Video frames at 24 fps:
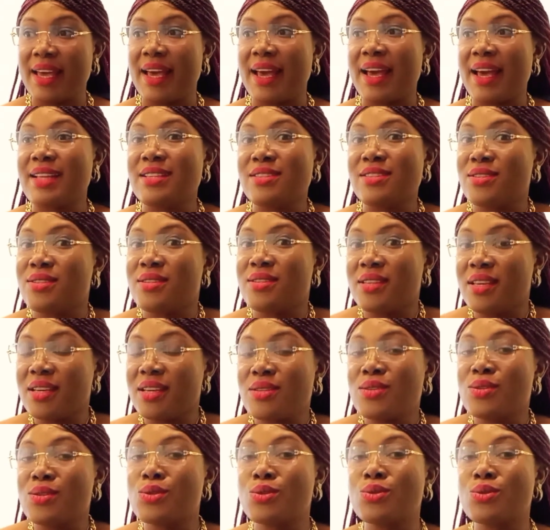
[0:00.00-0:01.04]
And
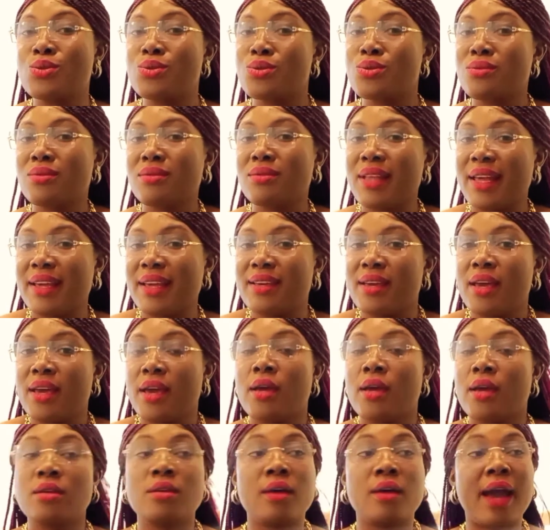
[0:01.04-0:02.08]
it's like,
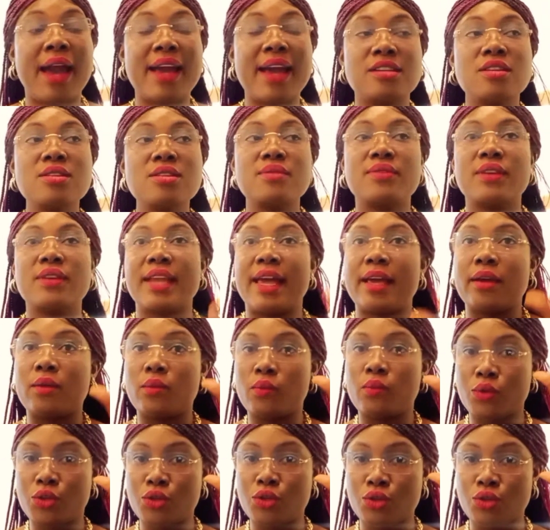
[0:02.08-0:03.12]
I just feel like
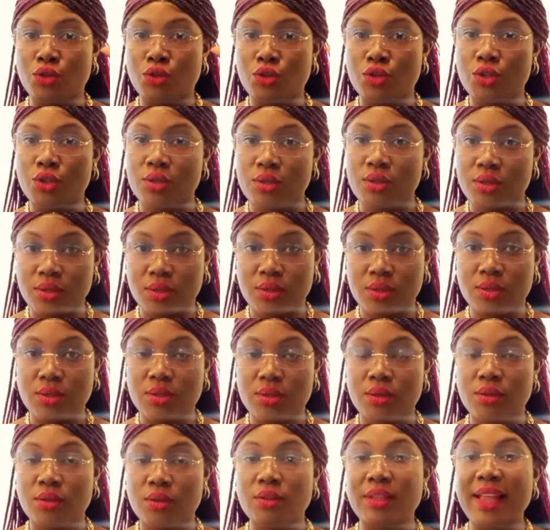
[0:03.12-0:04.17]
we should just,
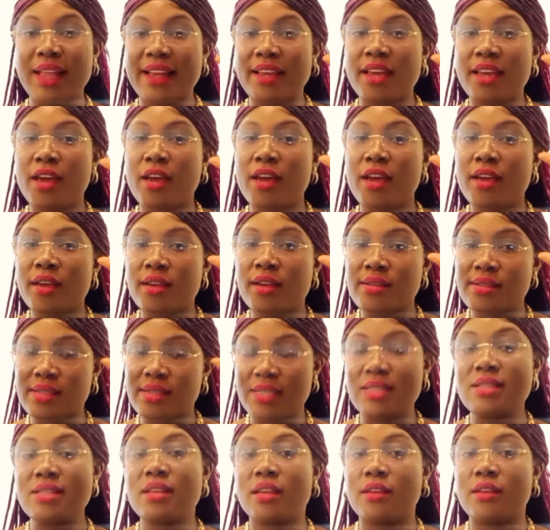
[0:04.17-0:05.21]
like,
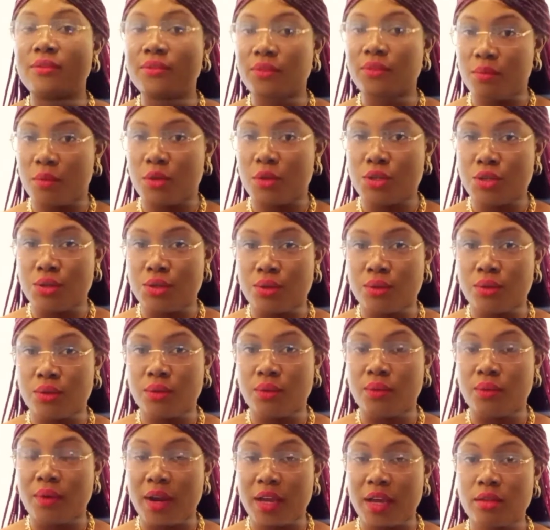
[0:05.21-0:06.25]
certain information,
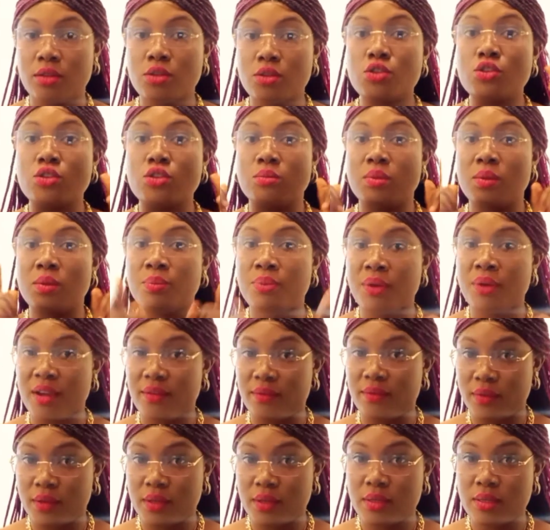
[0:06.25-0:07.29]
right, should be
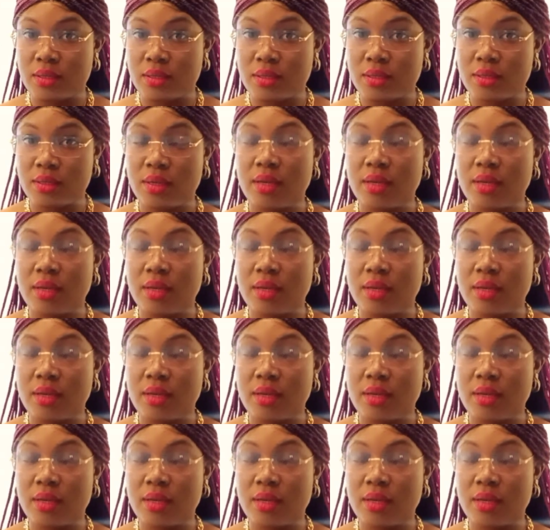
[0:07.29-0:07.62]
private.